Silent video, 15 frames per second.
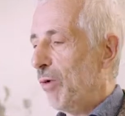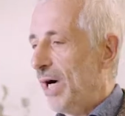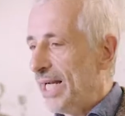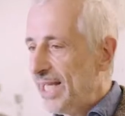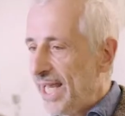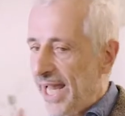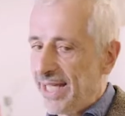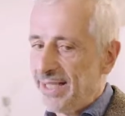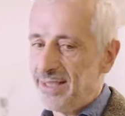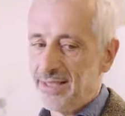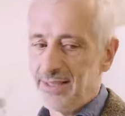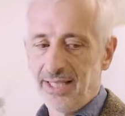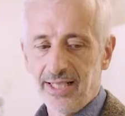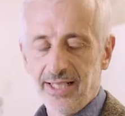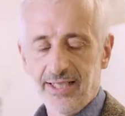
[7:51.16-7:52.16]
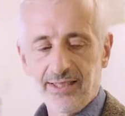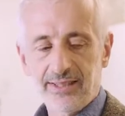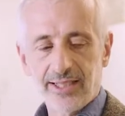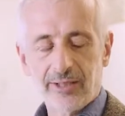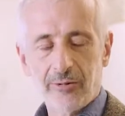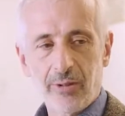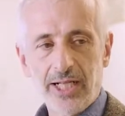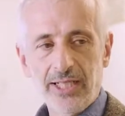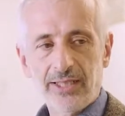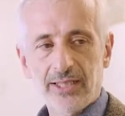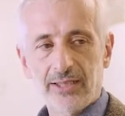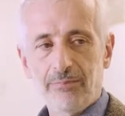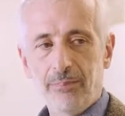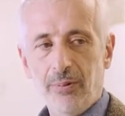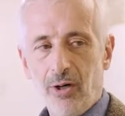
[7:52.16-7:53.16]
one hand, that
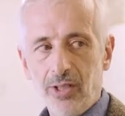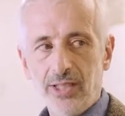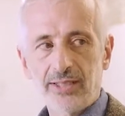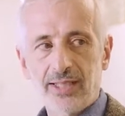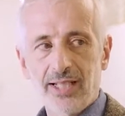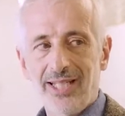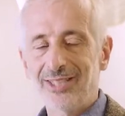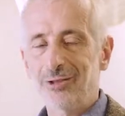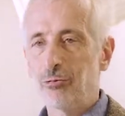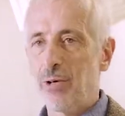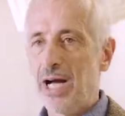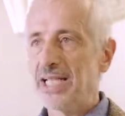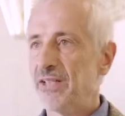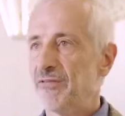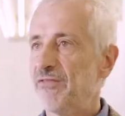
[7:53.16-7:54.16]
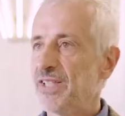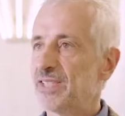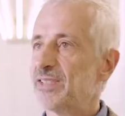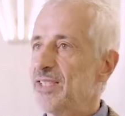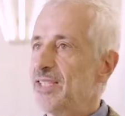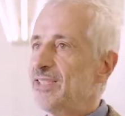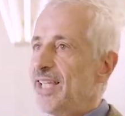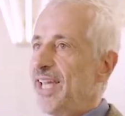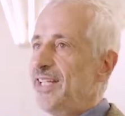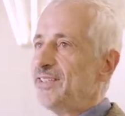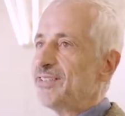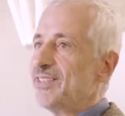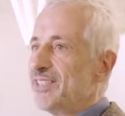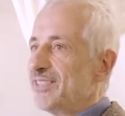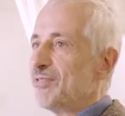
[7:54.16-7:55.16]
integrated policy is one that
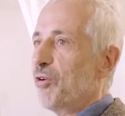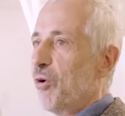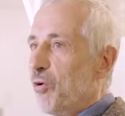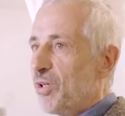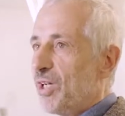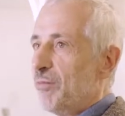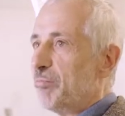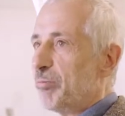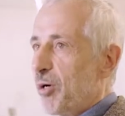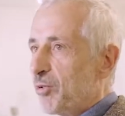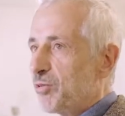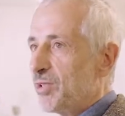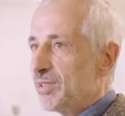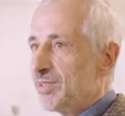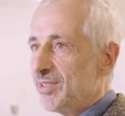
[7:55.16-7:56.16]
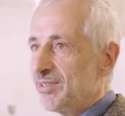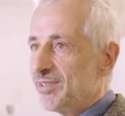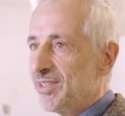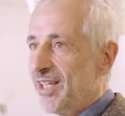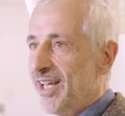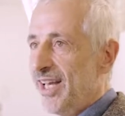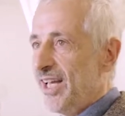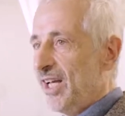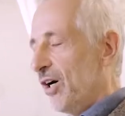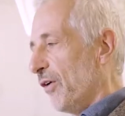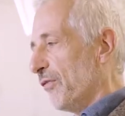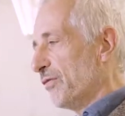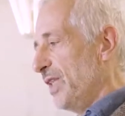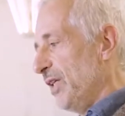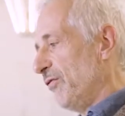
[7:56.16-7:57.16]
facilitates these local processes
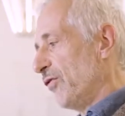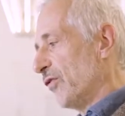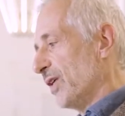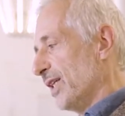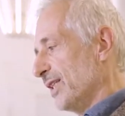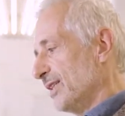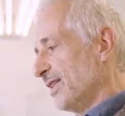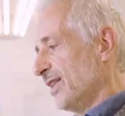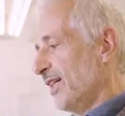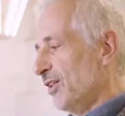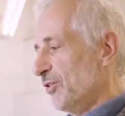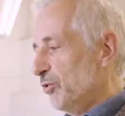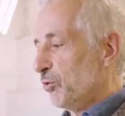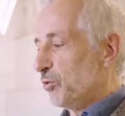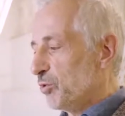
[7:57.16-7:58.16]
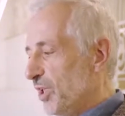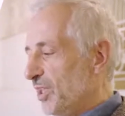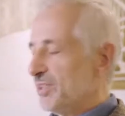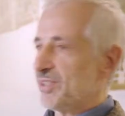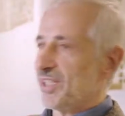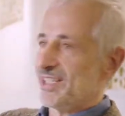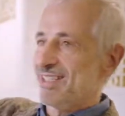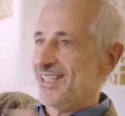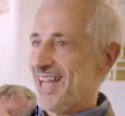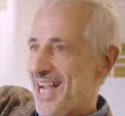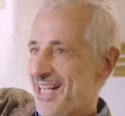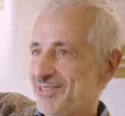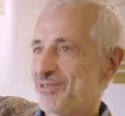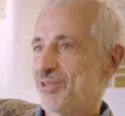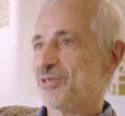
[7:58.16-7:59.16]
of different uses and the
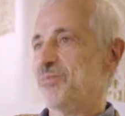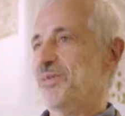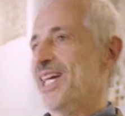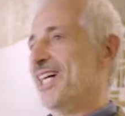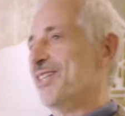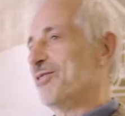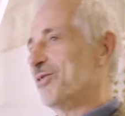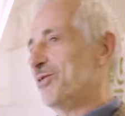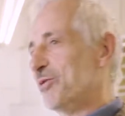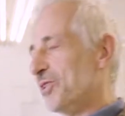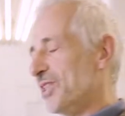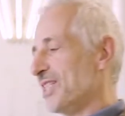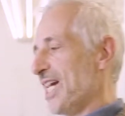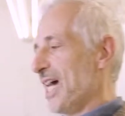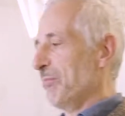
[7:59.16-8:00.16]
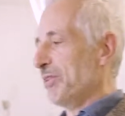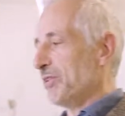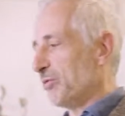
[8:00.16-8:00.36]
actors behind those uses coming